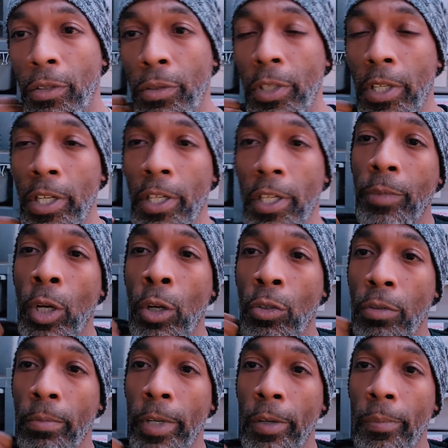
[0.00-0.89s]
to a
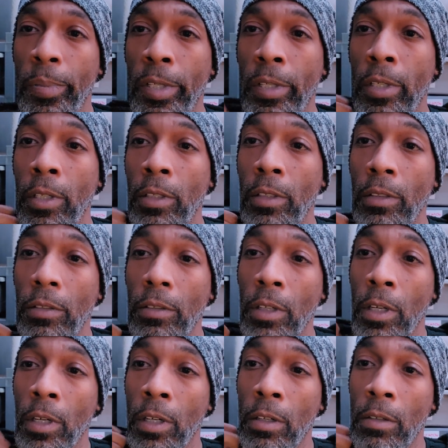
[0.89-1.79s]
Ultramel pin,
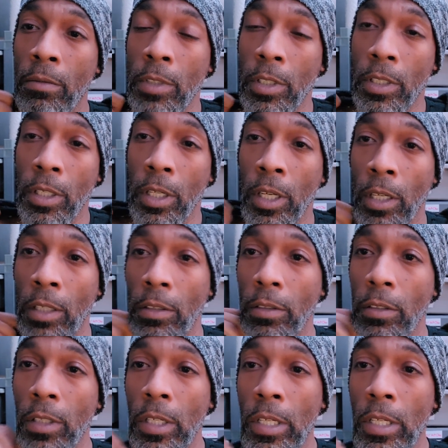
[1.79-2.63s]
um, just in case.